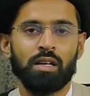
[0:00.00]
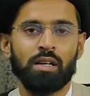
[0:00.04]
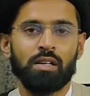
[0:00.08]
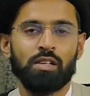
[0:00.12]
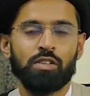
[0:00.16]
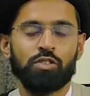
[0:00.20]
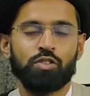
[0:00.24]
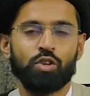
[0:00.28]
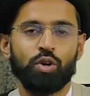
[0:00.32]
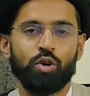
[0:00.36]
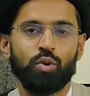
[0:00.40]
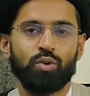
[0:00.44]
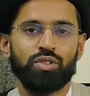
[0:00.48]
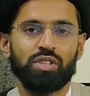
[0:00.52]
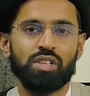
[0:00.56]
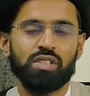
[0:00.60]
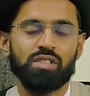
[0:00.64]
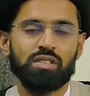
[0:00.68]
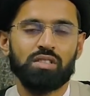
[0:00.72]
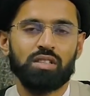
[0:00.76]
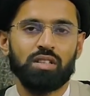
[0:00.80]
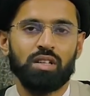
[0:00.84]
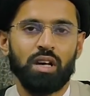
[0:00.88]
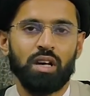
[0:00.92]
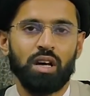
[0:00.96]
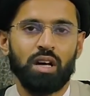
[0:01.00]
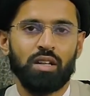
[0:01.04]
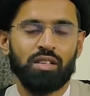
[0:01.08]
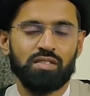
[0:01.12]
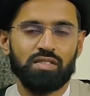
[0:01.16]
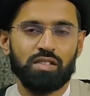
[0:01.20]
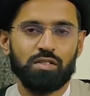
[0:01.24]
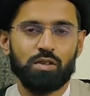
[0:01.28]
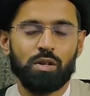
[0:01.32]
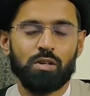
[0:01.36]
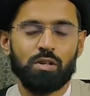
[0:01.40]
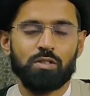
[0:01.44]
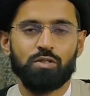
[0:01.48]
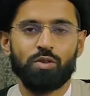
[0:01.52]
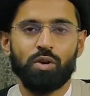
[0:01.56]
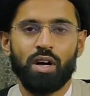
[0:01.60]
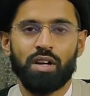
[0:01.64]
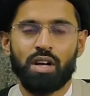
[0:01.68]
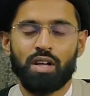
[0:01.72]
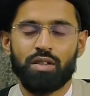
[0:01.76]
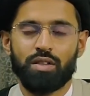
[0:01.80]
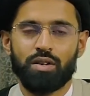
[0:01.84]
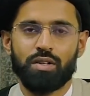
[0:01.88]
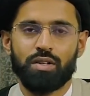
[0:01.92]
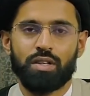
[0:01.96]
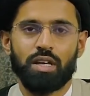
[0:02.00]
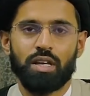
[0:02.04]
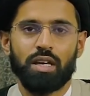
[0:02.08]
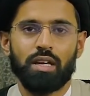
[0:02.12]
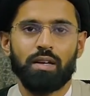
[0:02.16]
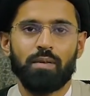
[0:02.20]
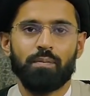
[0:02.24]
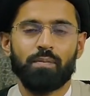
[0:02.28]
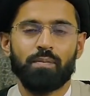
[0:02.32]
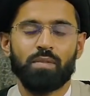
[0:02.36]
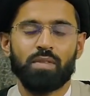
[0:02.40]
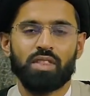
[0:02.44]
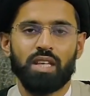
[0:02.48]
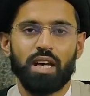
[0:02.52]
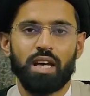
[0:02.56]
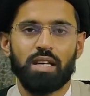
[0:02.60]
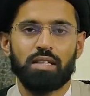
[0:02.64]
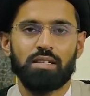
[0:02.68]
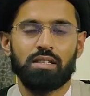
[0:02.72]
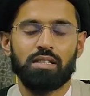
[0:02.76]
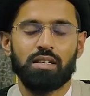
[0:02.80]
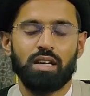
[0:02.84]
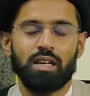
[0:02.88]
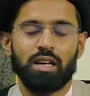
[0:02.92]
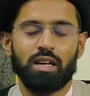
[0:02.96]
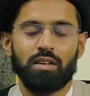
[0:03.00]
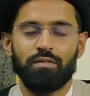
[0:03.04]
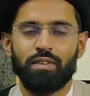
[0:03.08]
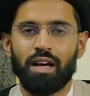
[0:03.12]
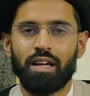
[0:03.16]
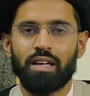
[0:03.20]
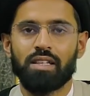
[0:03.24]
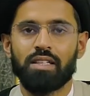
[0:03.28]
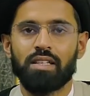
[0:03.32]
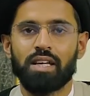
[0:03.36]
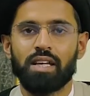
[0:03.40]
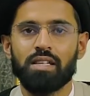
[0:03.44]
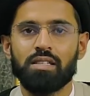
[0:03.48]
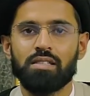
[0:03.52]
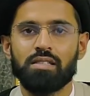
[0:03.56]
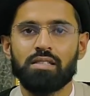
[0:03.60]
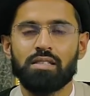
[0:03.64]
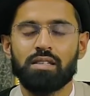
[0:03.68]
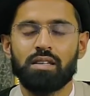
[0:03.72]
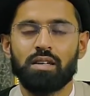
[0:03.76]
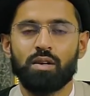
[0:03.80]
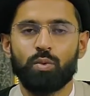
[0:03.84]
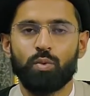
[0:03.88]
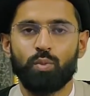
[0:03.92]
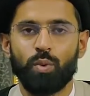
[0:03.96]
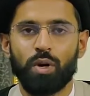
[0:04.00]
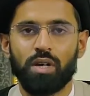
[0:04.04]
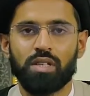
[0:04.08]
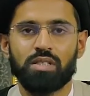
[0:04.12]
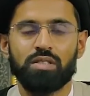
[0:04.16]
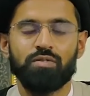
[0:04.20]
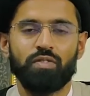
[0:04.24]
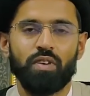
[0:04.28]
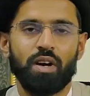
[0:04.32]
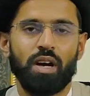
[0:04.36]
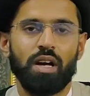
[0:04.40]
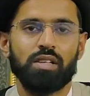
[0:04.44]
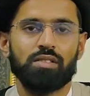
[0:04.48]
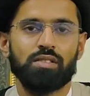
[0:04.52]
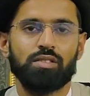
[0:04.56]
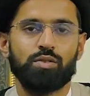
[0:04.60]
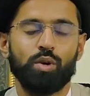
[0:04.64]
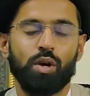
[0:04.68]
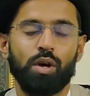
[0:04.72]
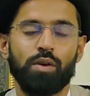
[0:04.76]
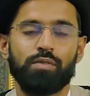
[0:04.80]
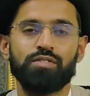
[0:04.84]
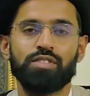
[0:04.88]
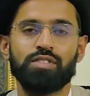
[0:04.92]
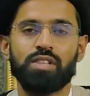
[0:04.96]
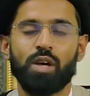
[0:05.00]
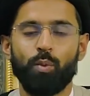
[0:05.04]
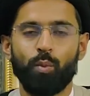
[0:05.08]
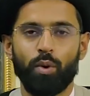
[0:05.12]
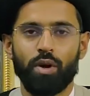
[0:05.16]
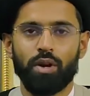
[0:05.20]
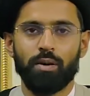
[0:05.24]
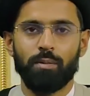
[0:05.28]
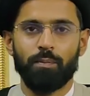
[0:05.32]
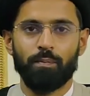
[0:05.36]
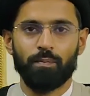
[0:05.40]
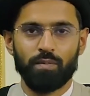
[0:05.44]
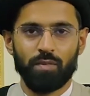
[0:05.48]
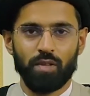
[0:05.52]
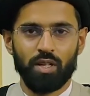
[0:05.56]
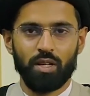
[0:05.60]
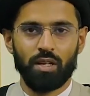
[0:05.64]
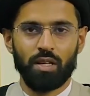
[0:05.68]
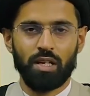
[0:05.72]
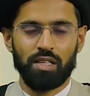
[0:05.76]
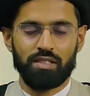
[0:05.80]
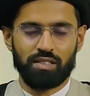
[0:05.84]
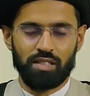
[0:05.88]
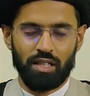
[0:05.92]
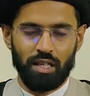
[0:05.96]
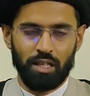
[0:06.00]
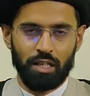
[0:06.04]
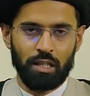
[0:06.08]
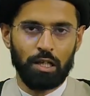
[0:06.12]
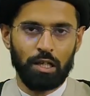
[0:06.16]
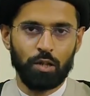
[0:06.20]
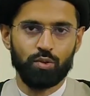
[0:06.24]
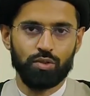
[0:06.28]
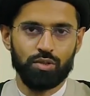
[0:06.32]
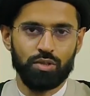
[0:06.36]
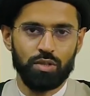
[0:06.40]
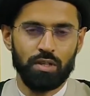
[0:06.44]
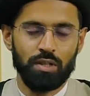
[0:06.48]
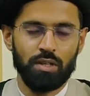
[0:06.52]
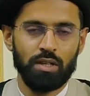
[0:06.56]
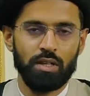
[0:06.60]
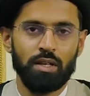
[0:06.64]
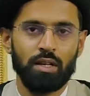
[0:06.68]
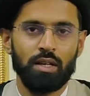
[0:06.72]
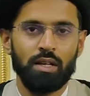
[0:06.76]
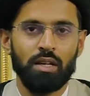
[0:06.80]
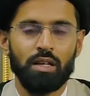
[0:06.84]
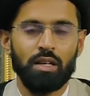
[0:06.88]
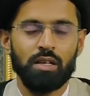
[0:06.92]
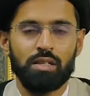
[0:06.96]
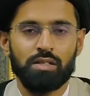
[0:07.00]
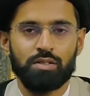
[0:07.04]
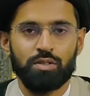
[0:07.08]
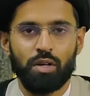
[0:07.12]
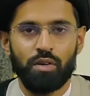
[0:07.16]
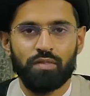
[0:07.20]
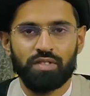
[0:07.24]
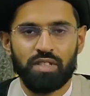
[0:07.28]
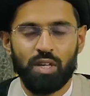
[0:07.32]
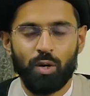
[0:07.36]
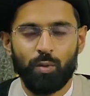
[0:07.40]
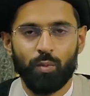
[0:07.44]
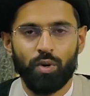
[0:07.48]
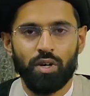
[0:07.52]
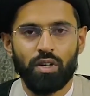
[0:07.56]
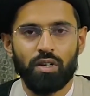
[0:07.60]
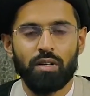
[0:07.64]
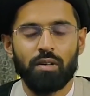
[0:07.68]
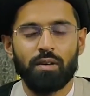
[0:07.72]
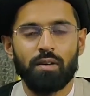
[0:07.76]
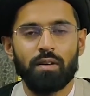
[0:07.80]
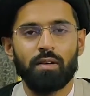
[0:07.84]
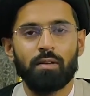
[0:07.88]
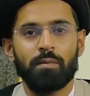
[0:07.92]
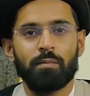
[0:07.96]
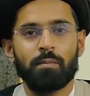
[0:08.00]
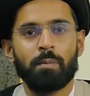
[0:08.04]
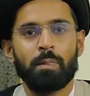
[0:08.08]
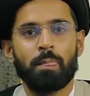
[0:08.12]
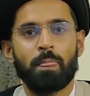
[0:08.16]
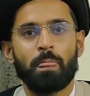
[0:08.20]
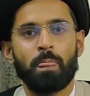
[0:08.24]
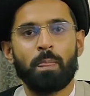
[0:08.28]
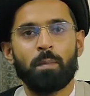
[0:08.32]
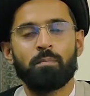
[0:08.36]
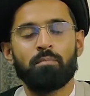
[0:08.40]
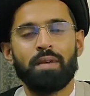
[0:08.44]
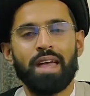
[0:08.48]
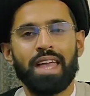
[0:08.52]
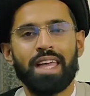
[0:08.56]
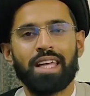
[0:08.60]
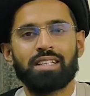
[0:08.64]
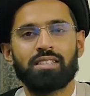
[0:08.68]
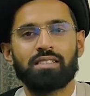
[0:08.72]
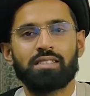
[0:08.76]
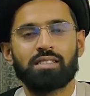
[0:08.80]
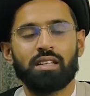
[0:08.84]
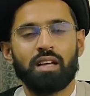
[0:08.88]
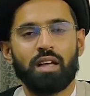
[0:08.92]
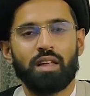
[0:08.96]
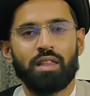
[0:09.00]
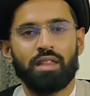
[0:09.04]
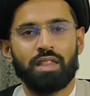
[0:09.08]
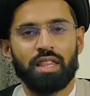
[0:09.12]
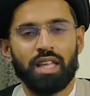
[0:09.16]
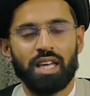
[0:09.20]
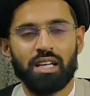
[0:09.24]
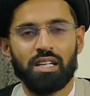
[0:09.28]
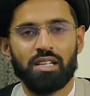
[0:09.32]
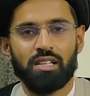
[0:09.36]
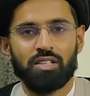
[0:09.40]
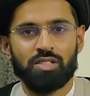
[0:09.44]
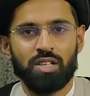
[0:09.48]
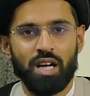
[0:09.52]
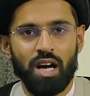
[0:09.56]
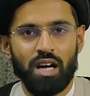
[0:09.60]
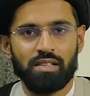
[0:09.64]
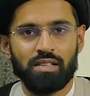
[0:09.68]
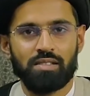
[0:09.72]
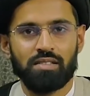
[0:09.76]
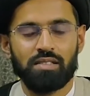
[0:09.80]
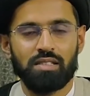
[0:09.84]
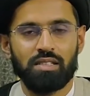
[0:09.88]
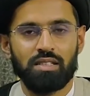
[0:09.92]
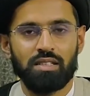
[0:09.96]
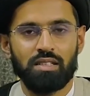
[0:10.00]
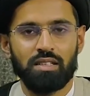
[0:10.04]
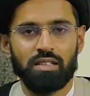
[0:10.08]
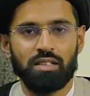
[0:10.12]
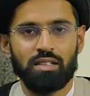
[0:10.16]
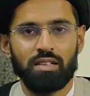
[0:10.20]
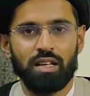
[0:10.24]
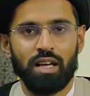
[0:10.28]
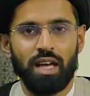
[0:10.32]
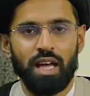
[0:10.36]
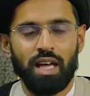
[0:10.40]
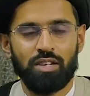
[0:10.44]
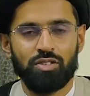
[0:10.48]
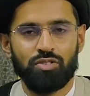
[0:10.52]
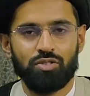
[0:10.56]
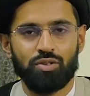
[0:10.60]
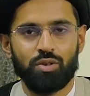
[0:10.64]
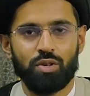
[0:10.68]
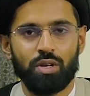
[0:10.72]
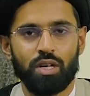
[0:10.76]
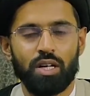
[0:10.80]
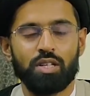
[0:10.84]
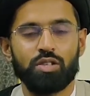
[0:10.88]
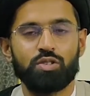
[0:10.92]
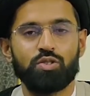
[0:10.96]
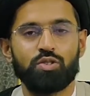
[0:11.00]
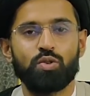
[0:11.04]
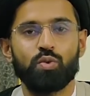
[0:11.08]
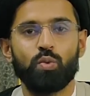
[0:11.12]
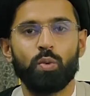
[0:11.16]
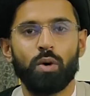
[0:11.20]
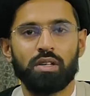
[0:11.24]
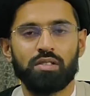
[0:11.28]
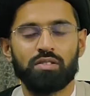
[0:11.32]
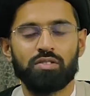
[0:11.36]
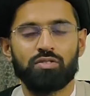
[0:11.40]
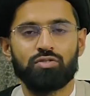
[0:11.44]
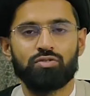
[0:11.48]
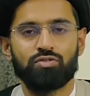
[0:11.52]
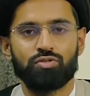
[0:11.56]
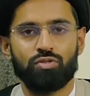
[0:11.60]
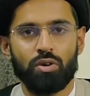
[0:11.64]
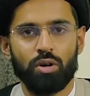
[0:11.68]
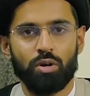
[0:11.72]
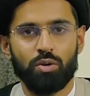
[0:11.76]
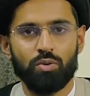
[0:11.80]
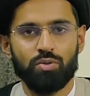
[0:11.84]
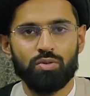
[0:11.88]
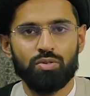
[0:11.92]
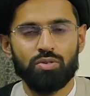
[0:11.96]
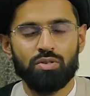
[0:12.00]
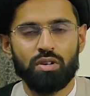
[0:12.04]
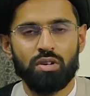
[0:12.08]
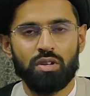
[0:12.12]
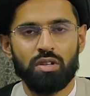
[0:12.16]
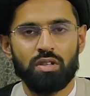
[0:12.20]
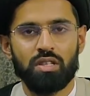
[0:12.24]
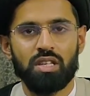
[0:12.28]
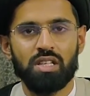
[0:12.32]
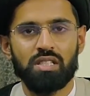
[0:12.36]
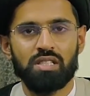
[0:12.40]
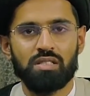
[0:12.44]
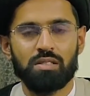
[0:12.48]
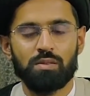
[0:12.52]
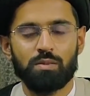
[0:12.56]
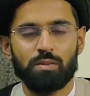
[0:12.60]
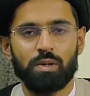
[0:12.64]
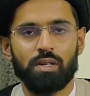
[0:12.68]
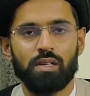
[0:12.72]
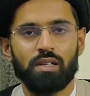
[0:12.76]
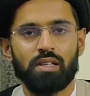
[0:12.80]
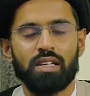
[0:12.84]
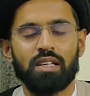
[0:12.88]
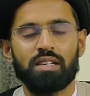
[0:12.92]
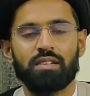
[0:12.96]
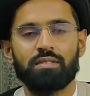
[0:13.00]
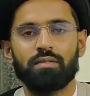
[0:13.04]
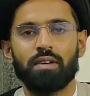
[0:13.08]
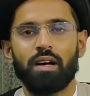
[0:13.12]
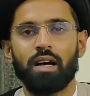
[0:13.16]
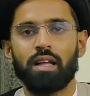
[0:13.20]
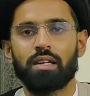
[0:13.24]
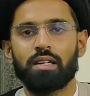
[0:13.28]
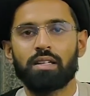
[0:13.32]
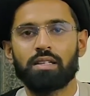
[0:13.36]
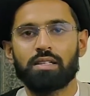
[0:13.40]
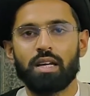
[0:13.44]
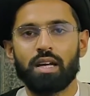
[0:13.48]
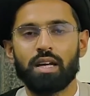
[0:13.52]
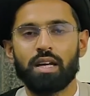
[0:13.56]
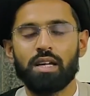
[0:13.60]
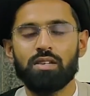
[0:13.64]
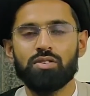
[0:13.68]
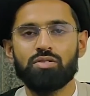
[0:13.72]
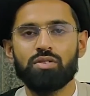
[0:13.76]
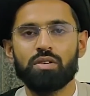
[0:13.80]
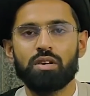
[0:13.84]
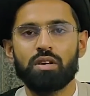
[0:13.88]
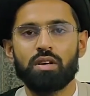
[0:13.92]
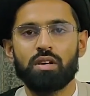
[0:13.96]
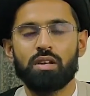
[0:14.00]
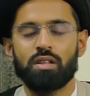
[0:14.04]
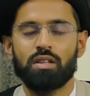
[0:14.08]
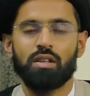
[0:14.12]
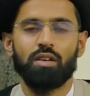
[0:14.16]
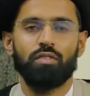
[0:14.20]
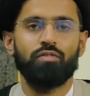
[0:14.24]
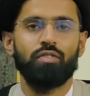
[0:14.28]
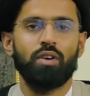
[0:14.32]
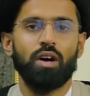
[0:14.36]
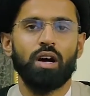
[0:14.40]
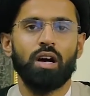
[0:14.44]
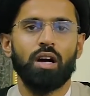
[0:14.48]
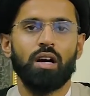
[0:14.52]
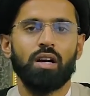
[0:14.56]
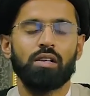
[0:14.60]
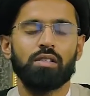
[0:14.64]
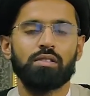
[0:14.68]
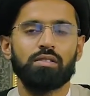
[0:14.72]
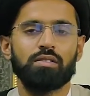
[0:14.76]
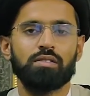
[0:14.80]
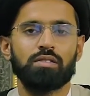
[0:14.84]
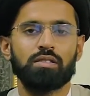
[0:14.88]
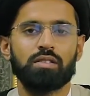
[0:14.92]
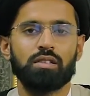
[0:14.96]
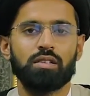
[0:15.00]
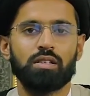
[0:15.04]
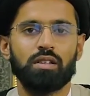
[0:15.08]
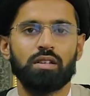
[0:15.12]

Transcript: So this is also another thing that invalidates one's fast. So if someone, let's conclude. So if someone makes thick dust enter into one's throat, this will invalidate the fast.